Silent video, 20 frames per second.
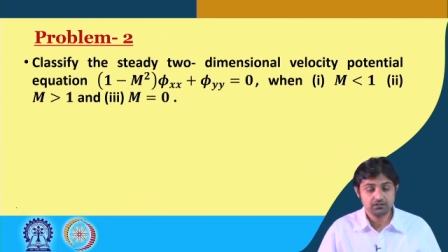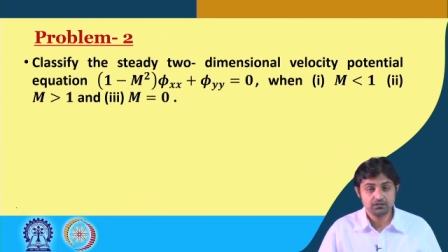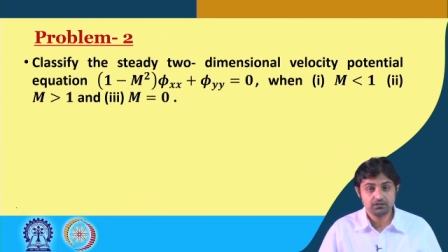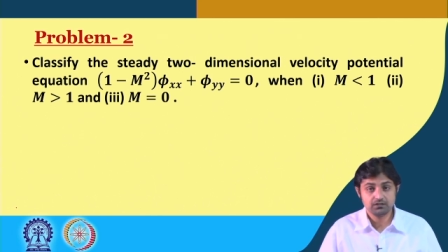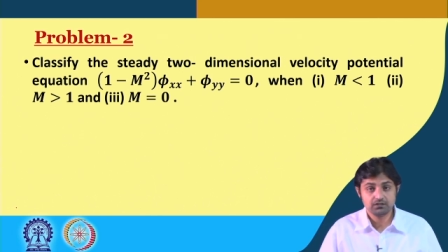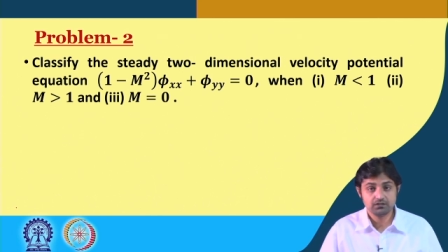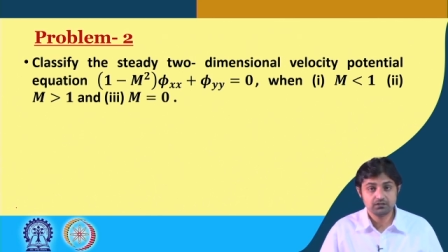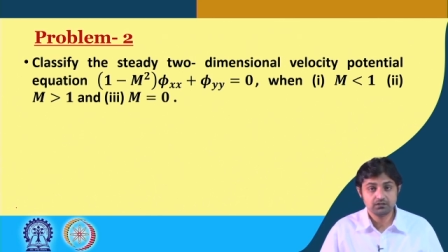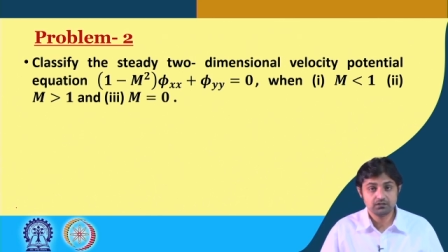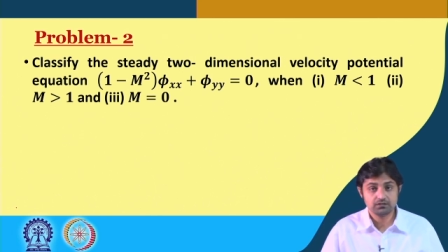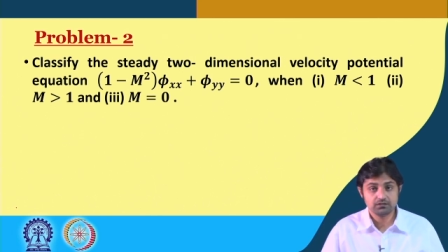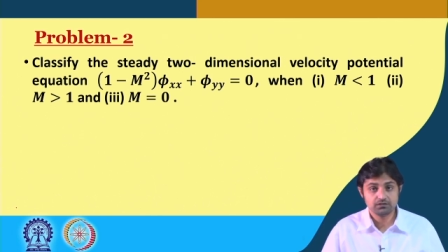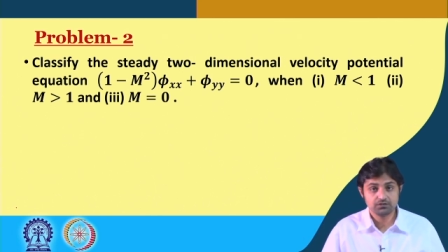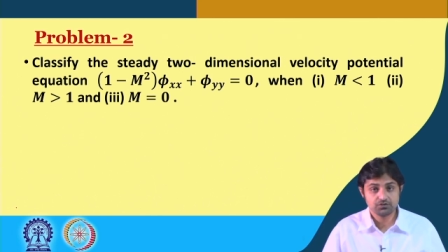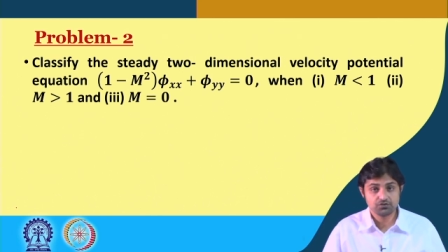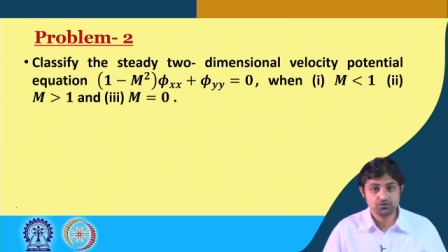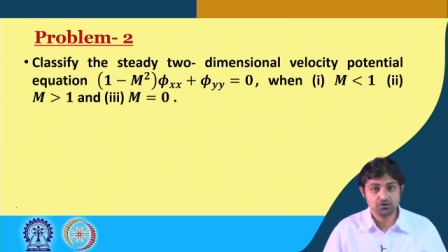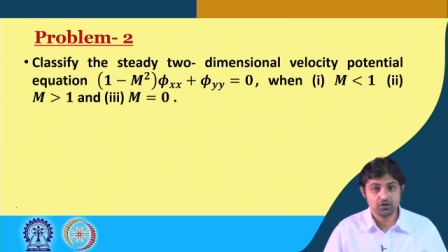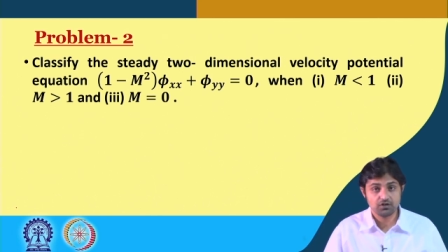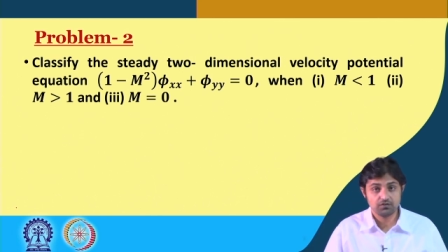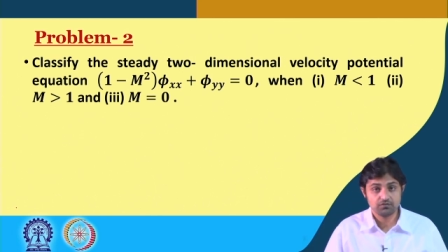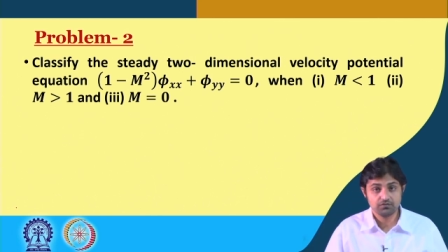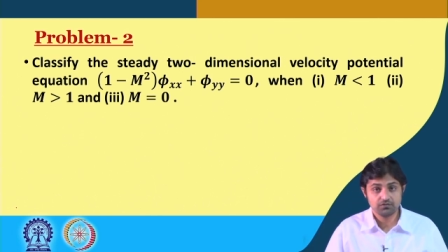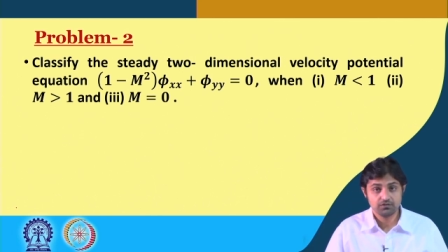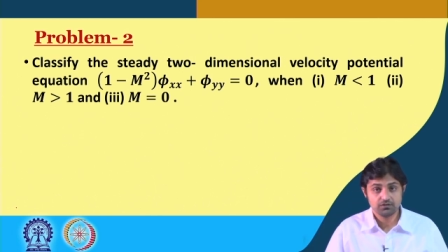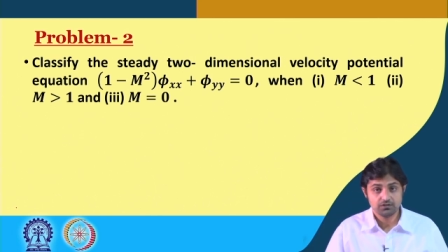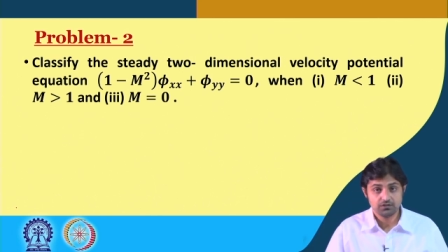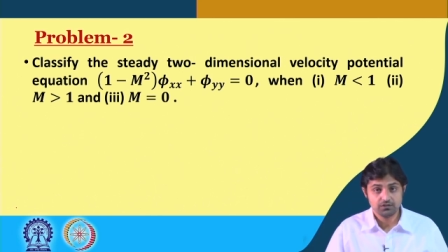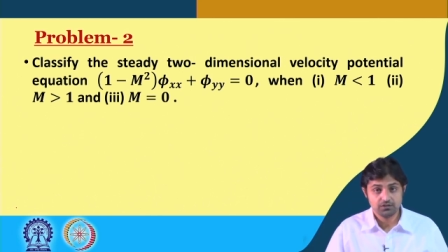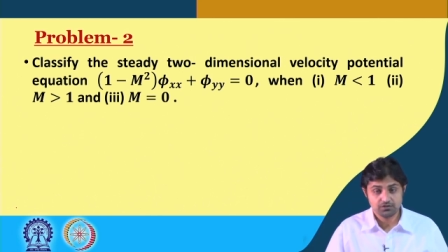uh, to solve.
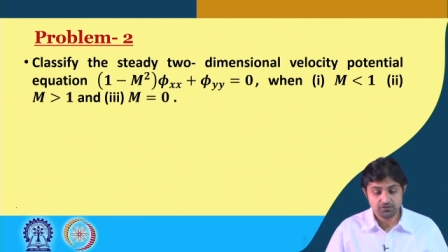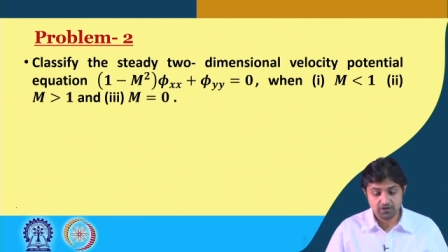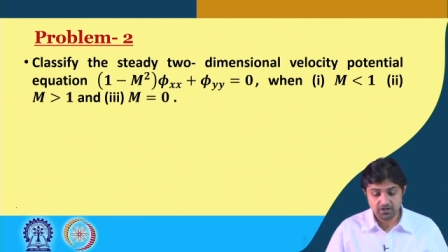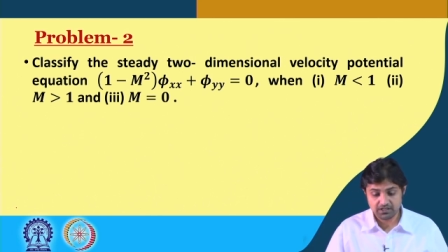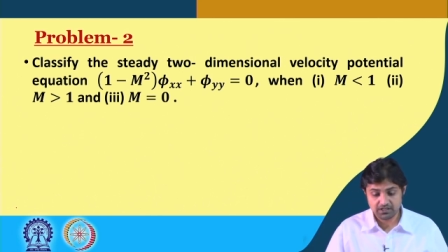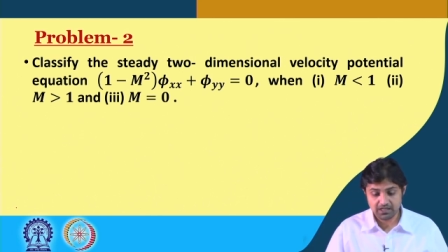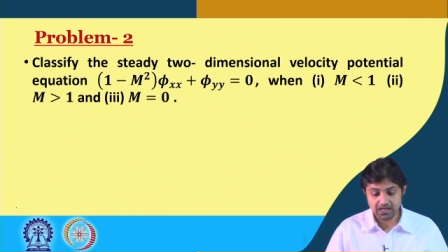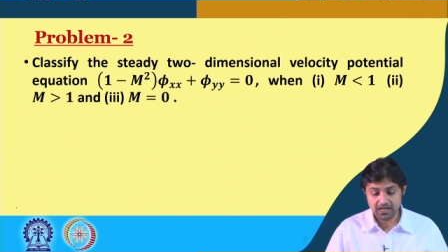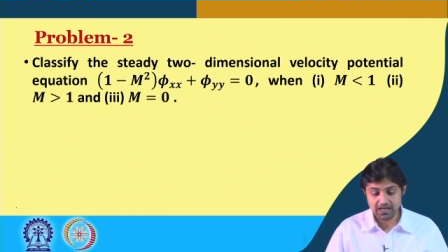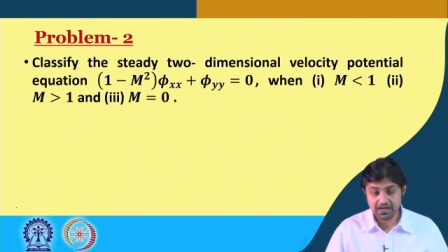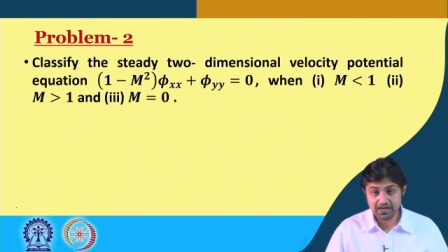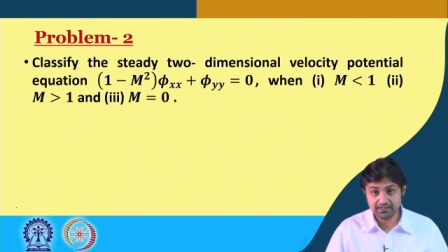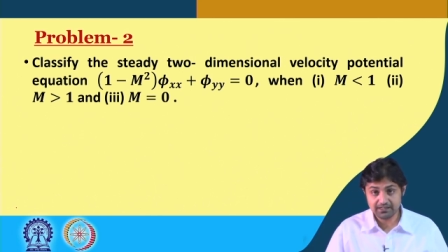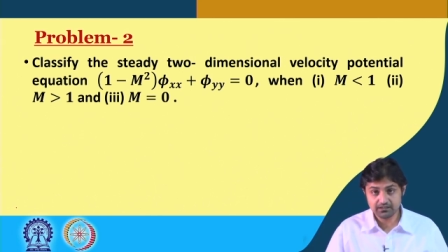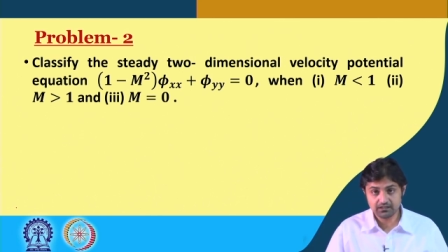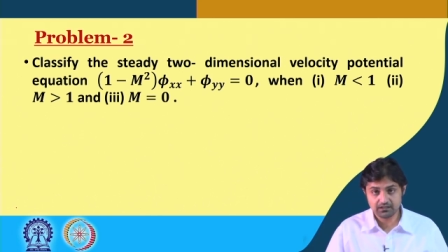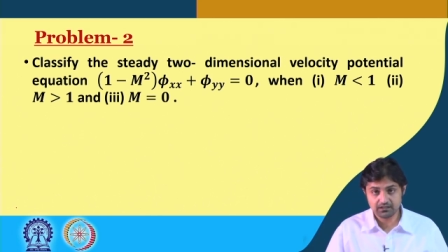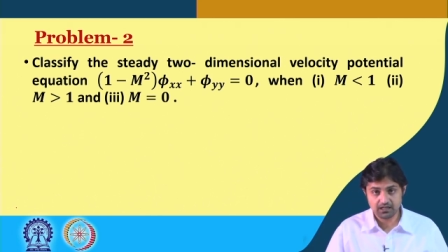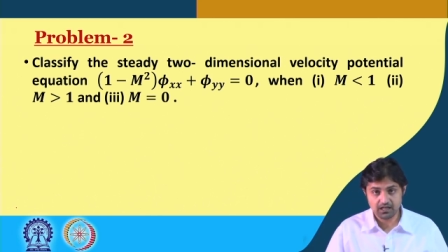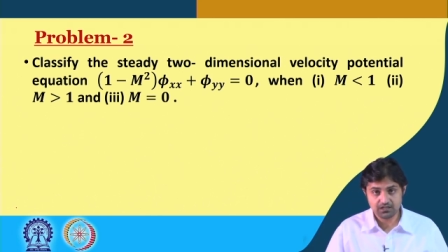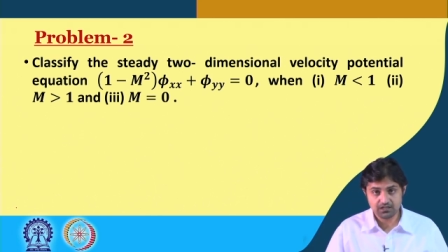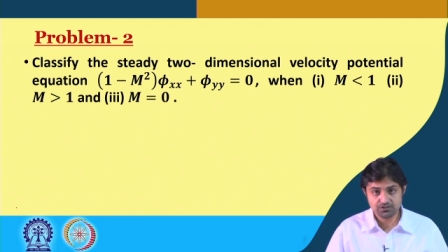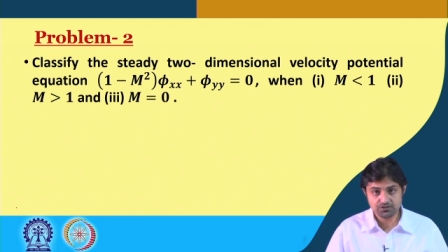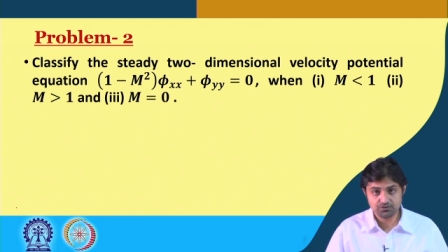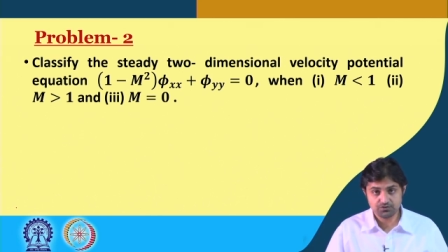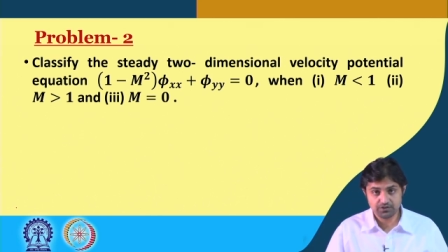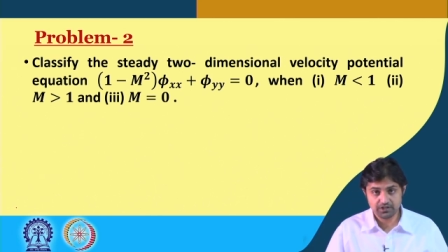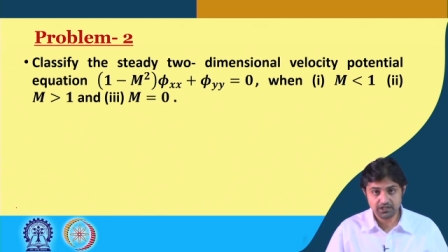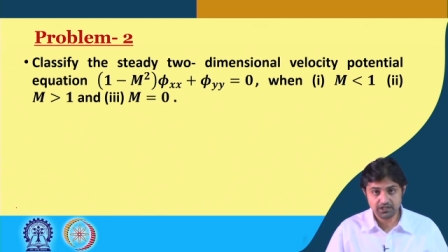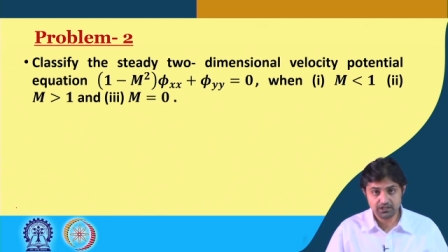So, I think I will end the class
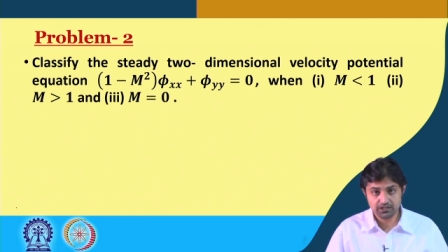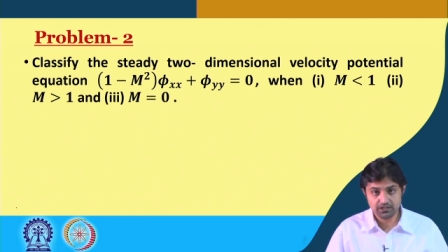today